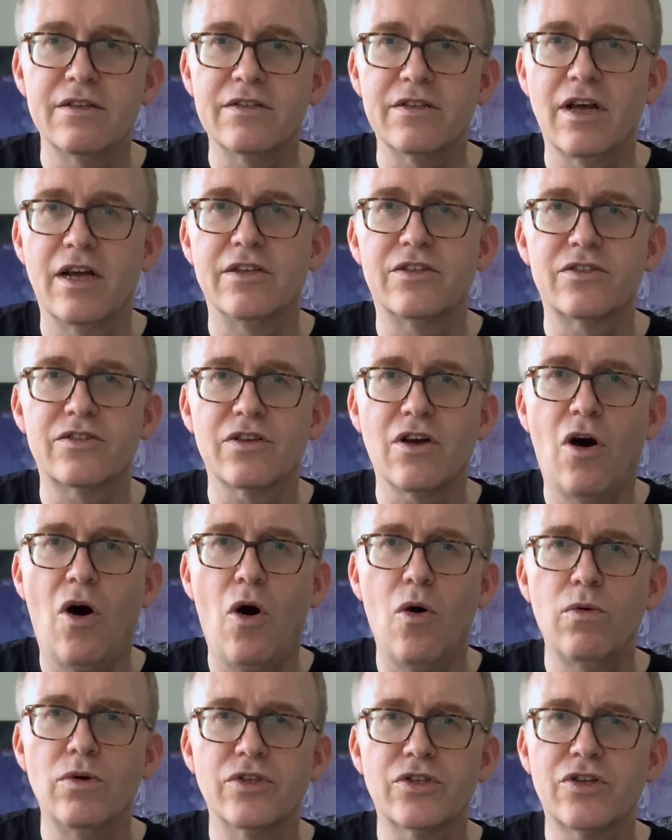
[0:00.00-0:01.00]
it's
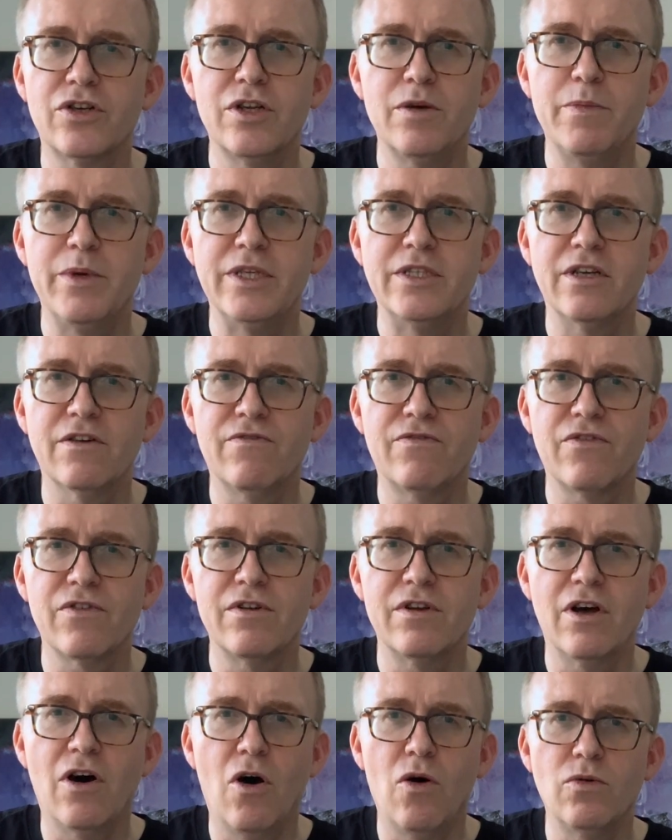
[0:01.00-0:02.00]
always going to be different,
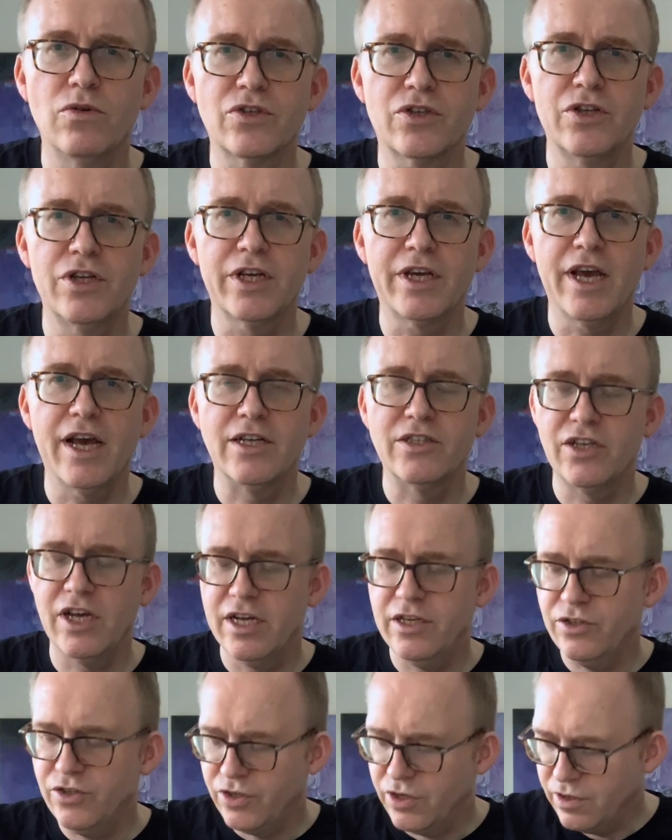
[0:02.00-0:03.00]
always going to get
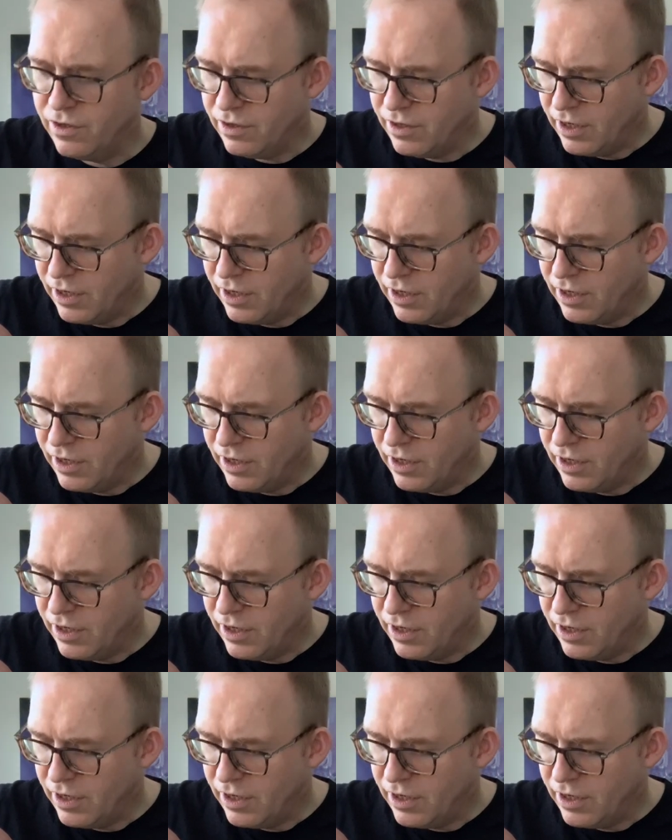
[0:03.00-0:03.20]
attention.